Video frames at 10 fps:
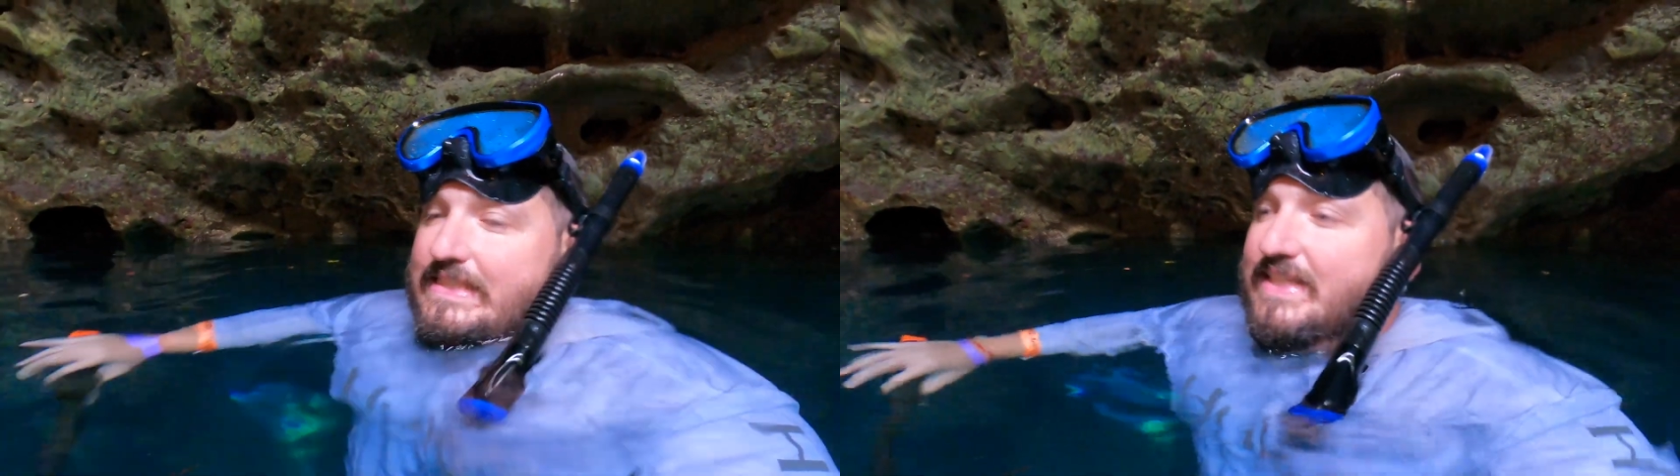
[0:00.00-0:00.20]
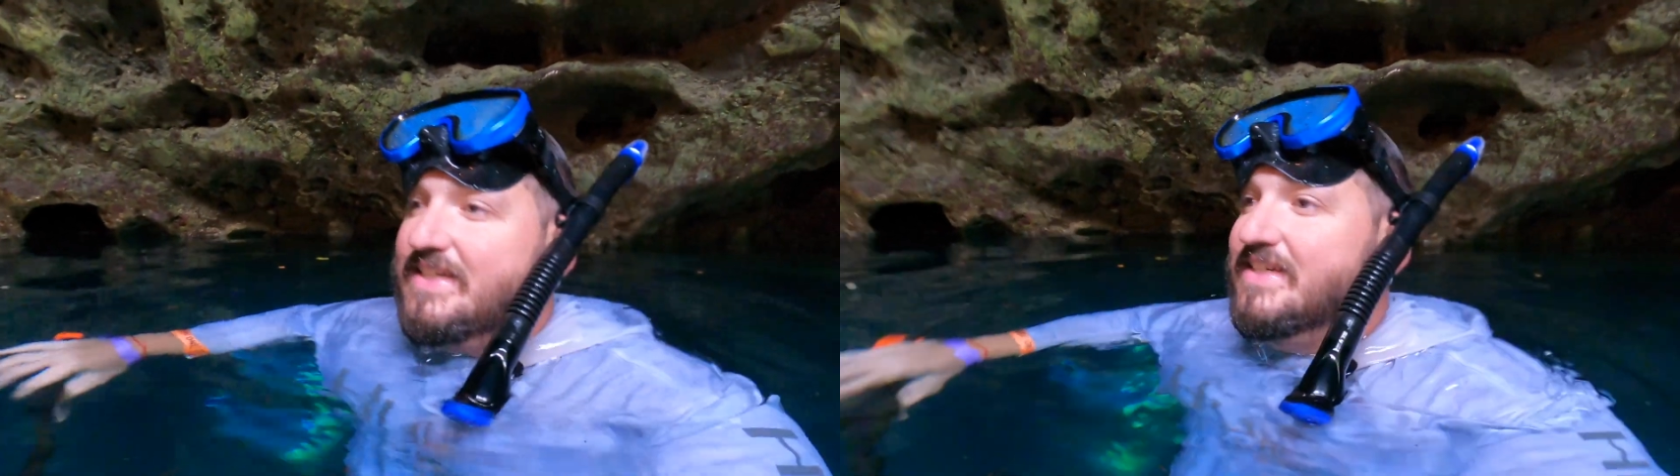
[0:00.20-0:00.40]

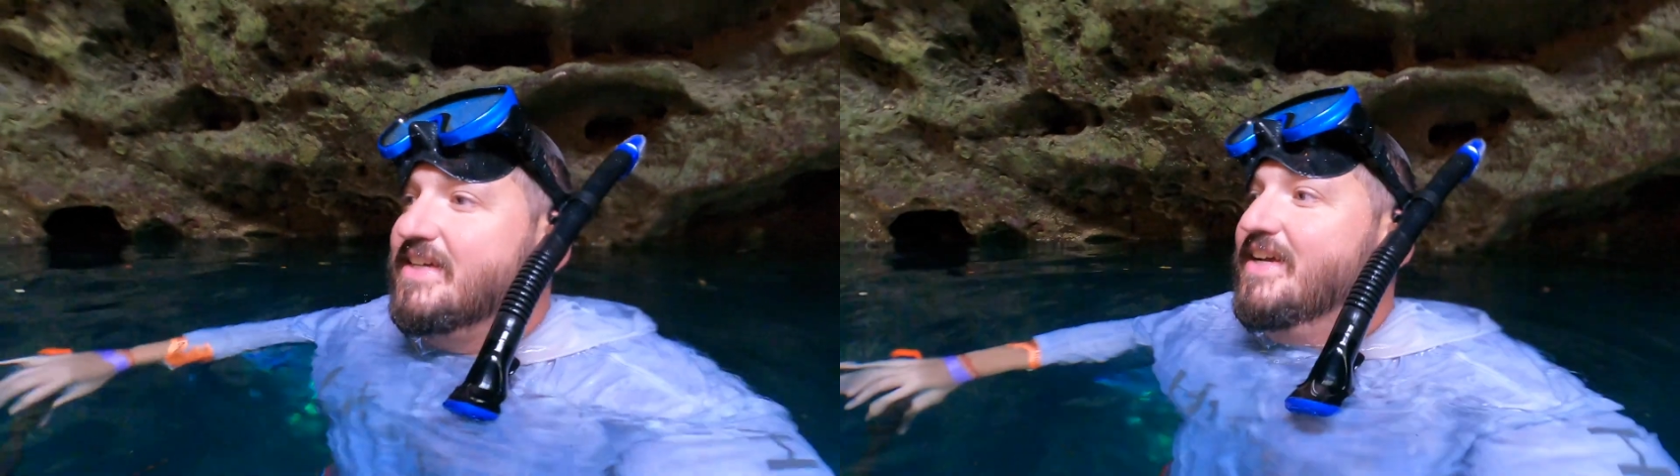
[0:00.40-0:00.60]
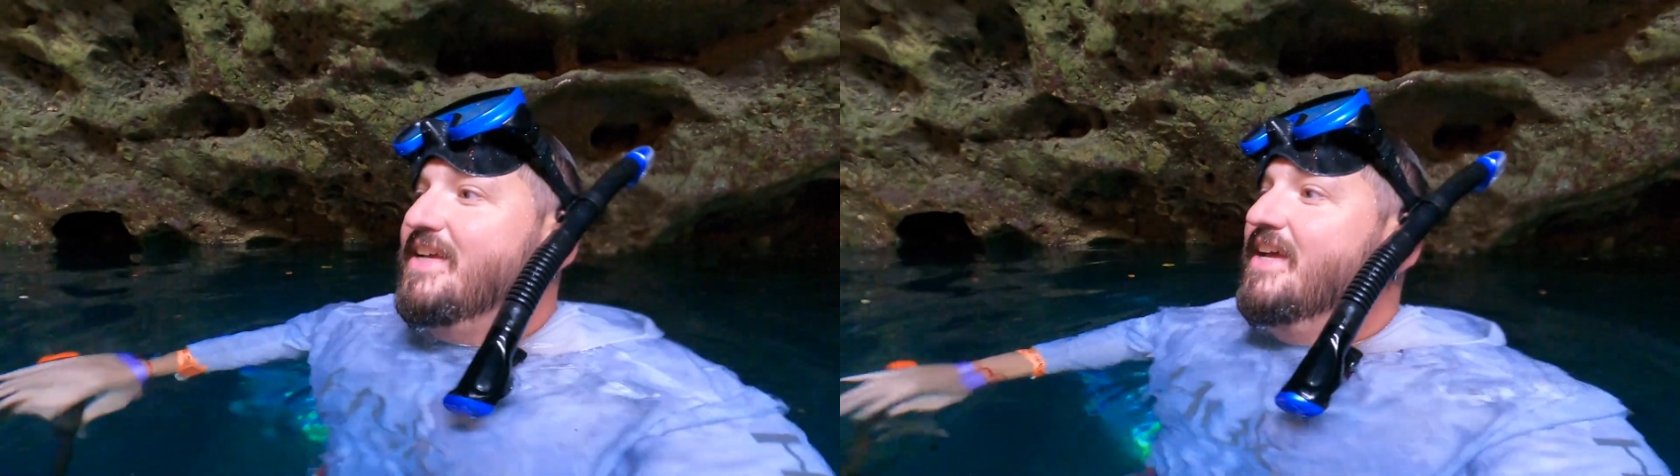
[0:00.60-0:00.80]

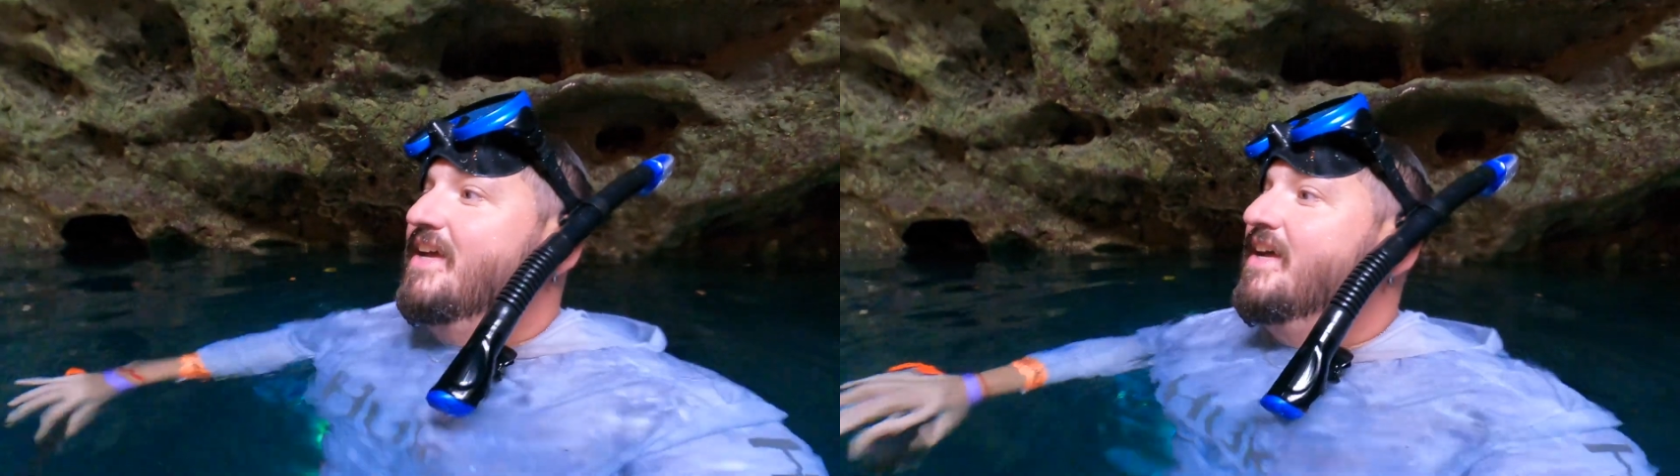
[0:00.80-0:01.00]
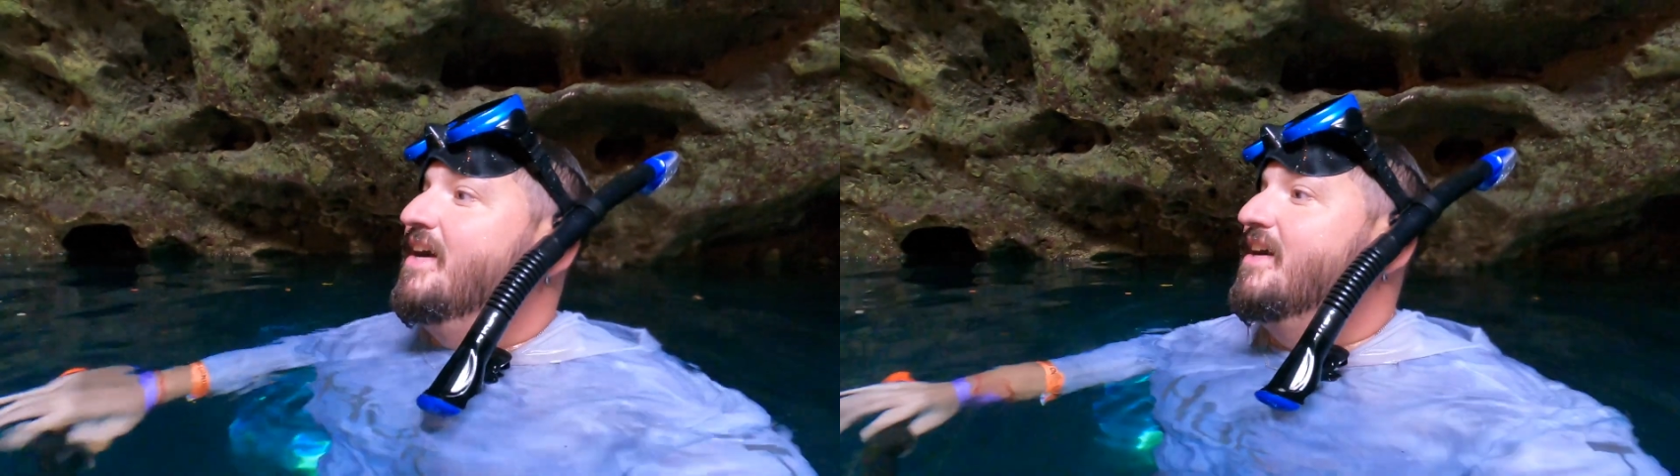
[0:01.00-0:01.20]

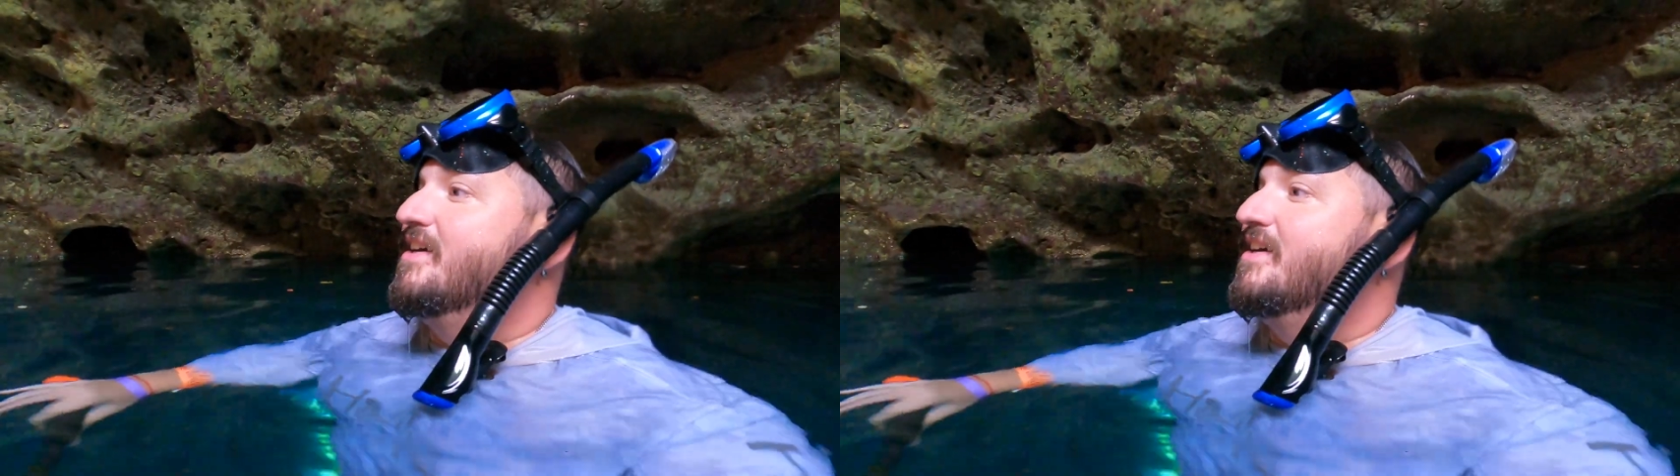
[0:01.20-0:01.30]
Uh-huh.